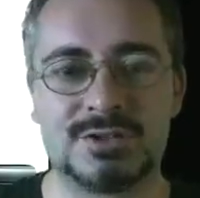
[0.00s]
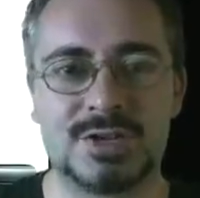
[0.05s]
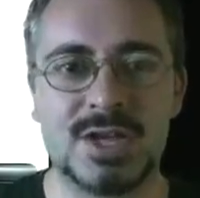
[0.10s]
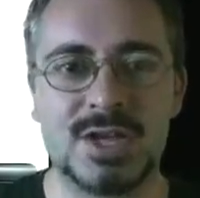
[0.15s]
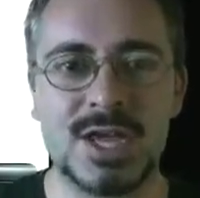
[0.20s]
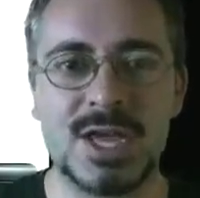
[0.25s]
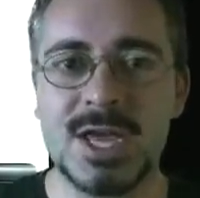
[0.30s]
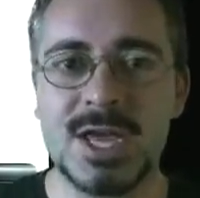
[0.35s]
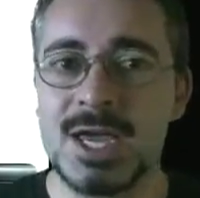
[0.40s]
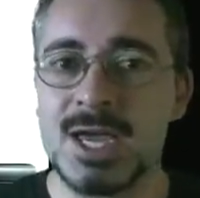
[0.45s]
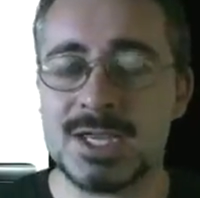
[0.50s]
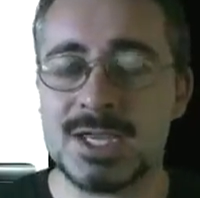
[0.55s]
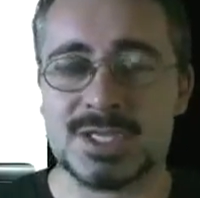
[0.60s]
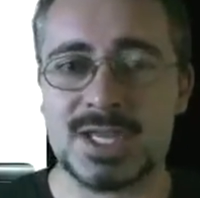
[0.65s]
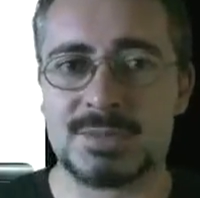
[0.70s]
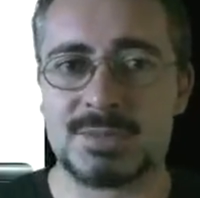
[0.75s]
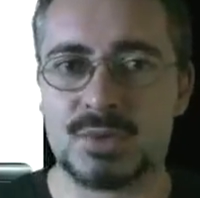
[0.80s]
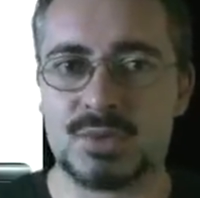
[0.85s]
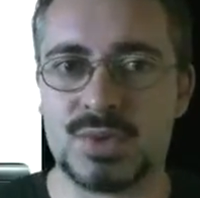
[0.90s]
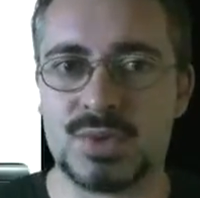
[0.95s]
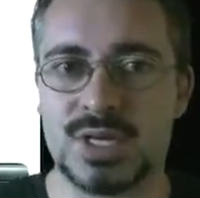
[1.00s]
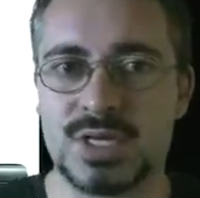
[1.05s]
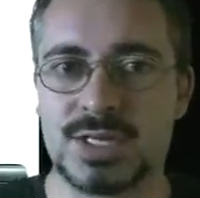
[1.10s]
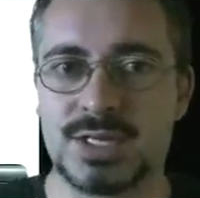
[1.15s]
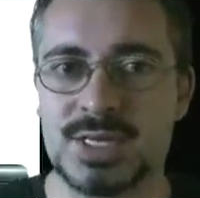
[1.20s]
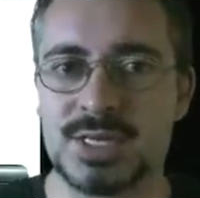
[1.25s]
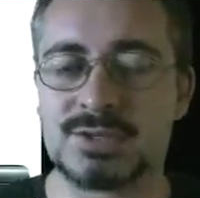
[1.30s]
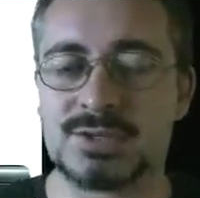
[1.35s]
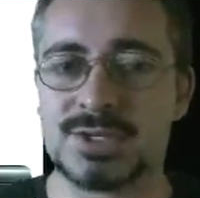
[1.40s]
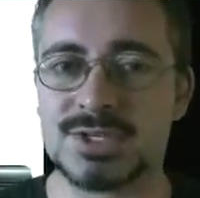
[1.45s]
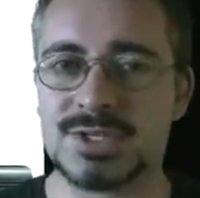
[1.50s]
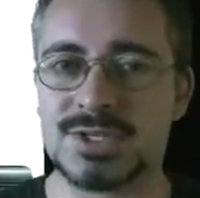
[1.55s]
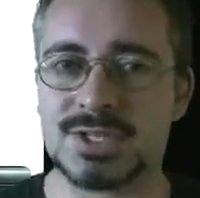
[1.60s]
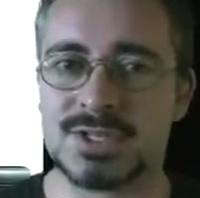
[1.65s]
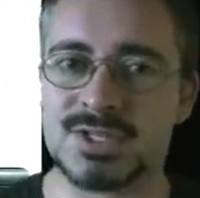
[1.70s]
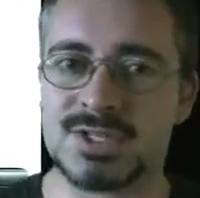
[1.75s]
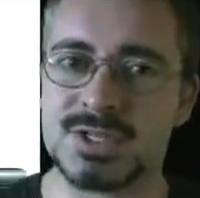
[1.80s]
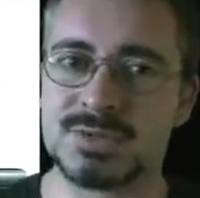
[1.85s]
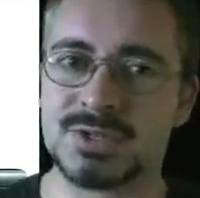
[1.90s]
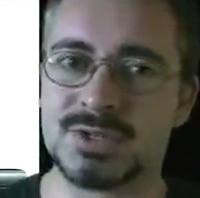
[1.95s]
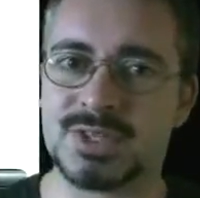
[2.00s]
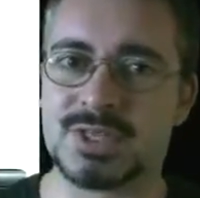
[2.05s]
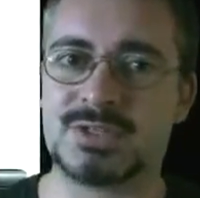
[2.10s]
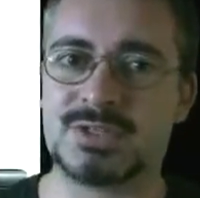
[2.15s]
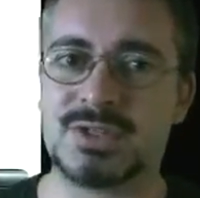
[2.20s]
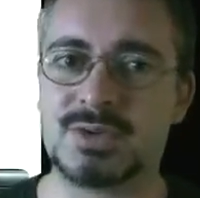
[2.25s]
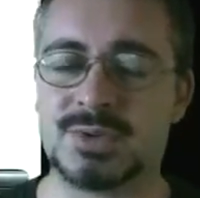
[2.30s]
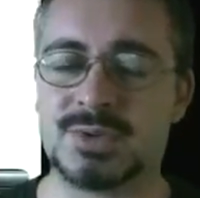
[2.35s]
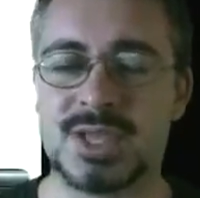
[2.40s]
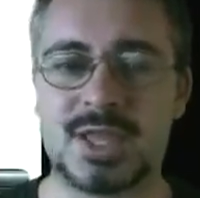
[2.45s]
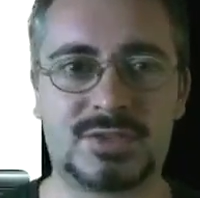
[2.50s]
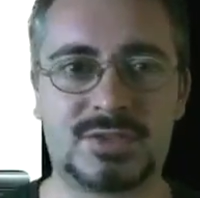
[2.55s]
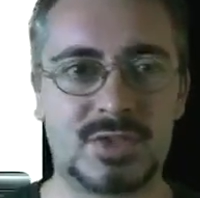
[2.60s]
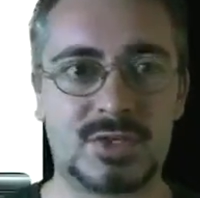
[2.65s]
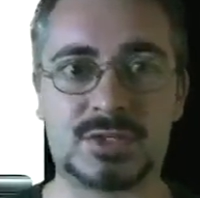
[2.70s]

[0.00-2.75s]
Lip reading: And it's going to be really interesting to see what they do with that.